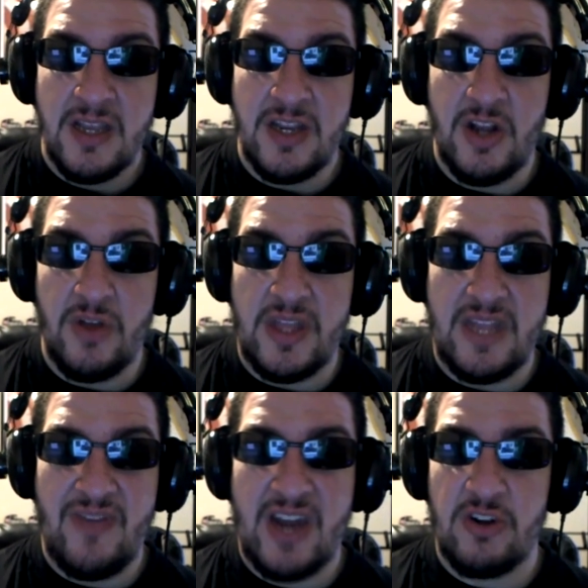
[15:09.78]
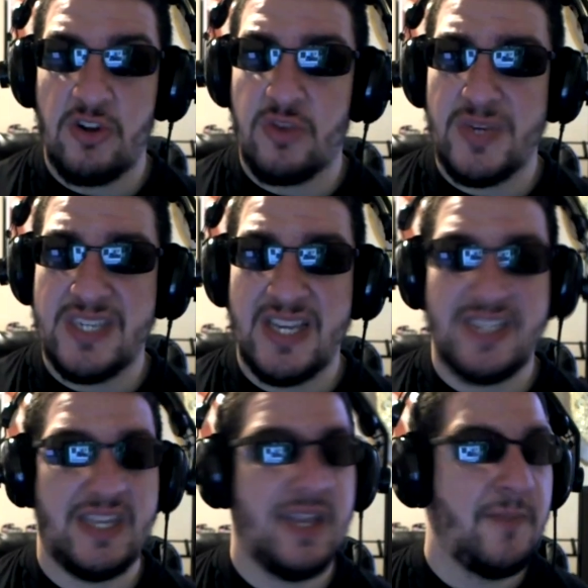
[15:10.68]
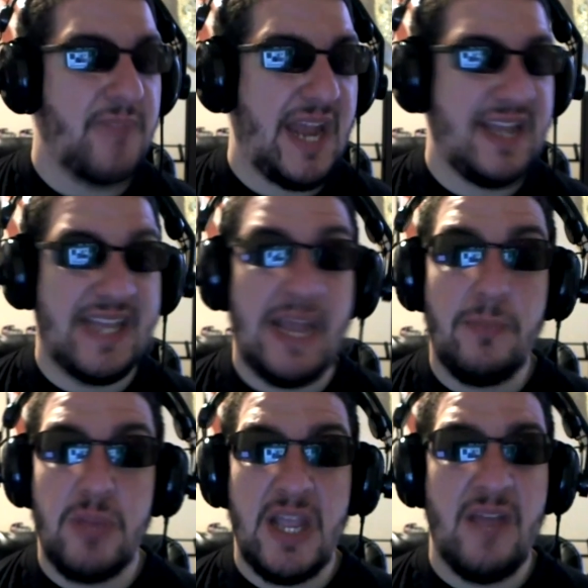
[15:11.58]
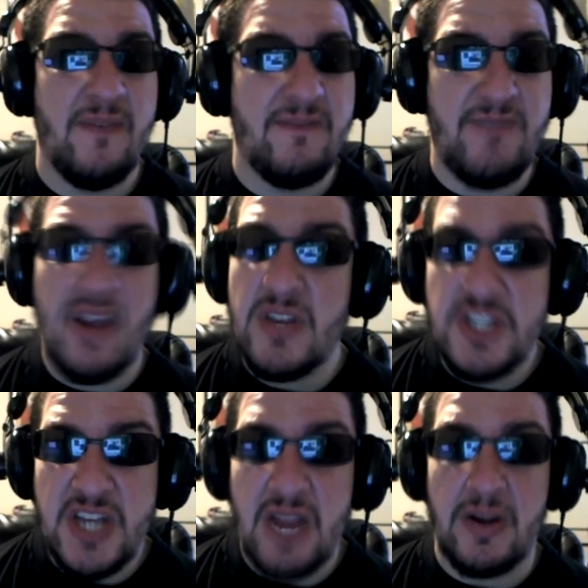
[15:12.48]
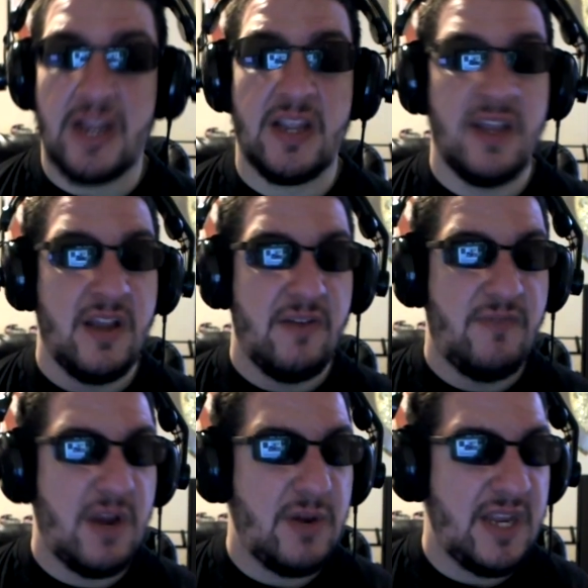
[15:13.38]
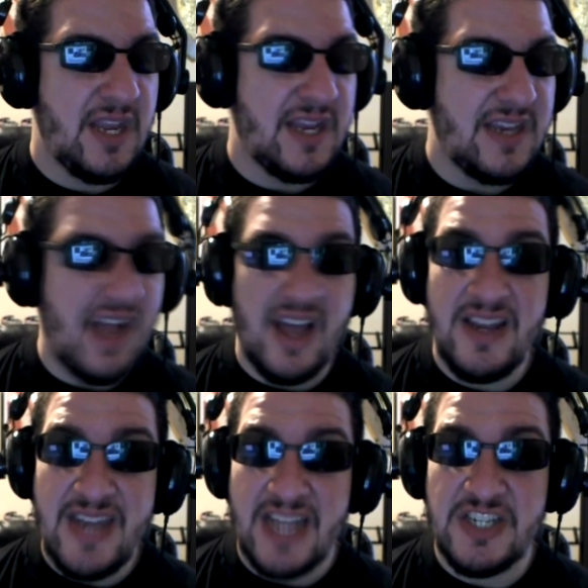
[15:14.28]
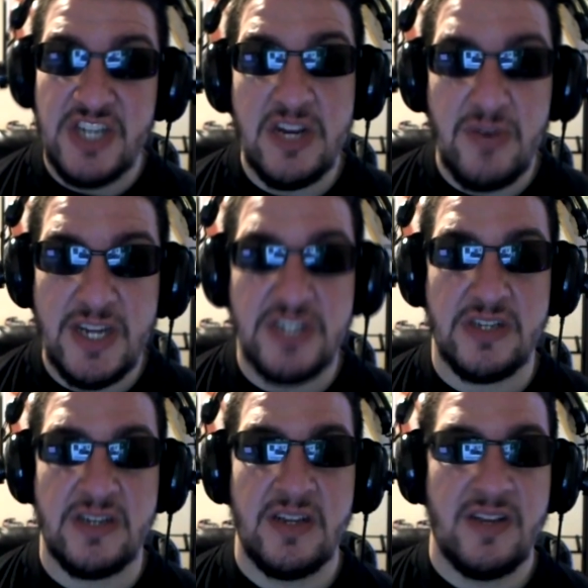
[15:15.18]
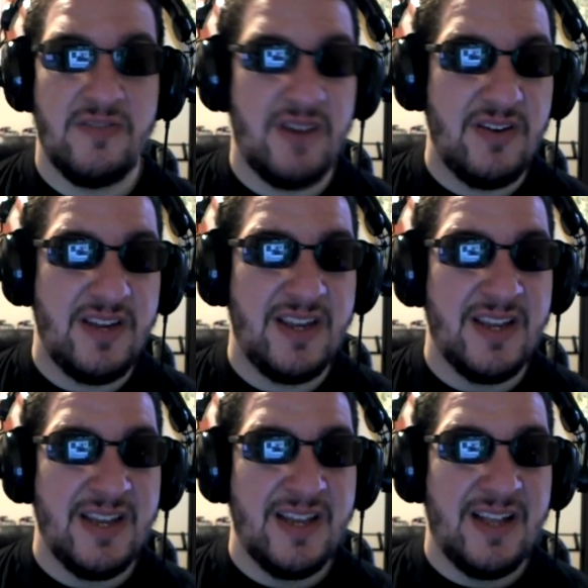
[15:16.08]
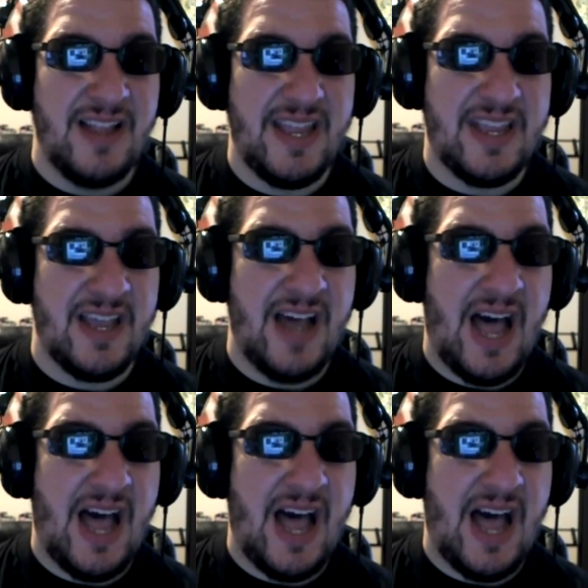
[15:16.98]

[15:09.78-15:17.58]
that they've had on the 360. And the gameplay, very generic, very non-next generation, very, like,